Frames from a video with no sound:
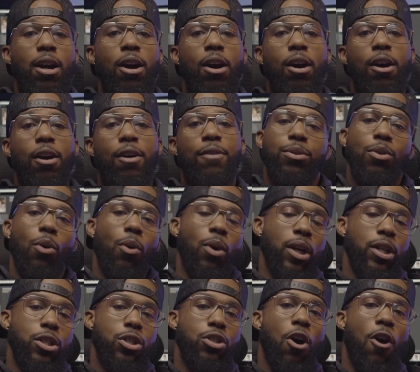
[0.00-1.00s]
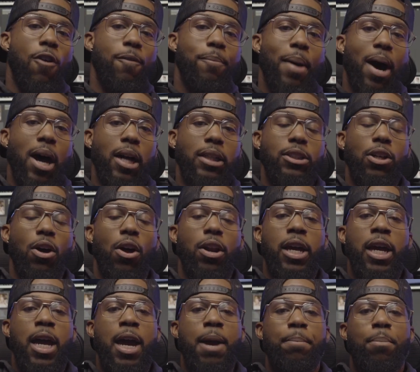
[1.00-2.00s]
of throwing a softbox on
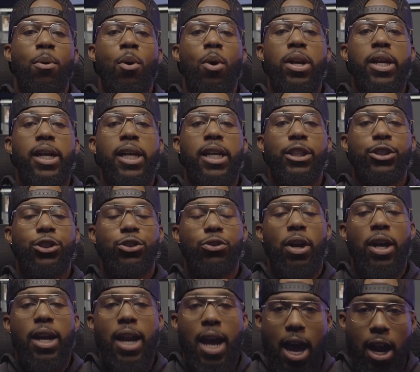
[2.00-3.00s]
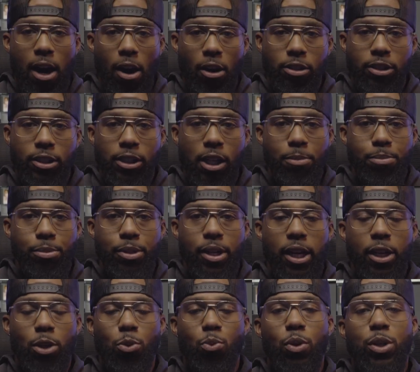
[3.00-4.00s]
it and pointing it straight at our
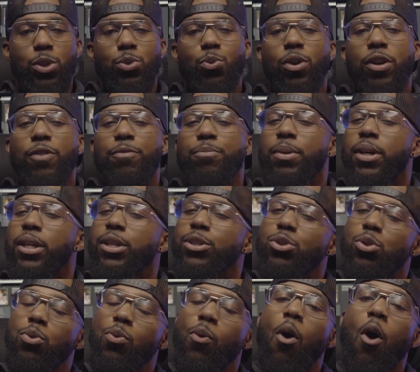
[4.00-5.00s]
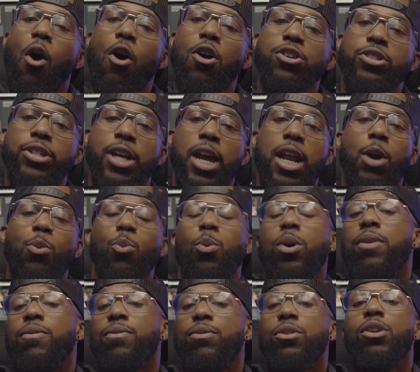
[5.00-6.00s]
subject, which would have been too harsh and it
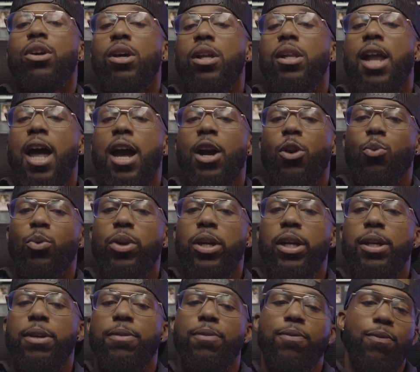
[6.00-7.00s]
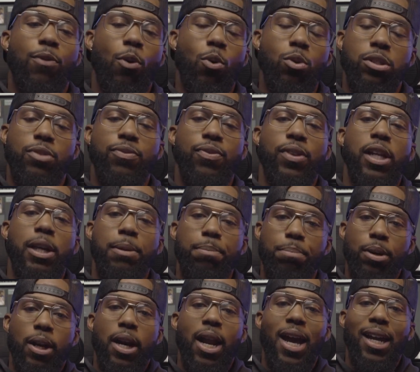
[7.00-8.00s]
would have looked like we forcefully
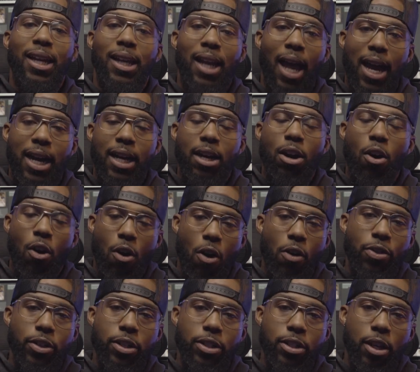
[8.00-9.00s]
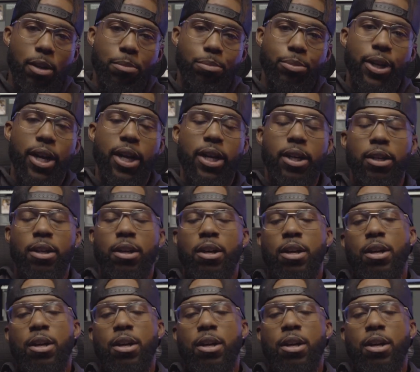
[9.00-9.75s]
put a light on the subject.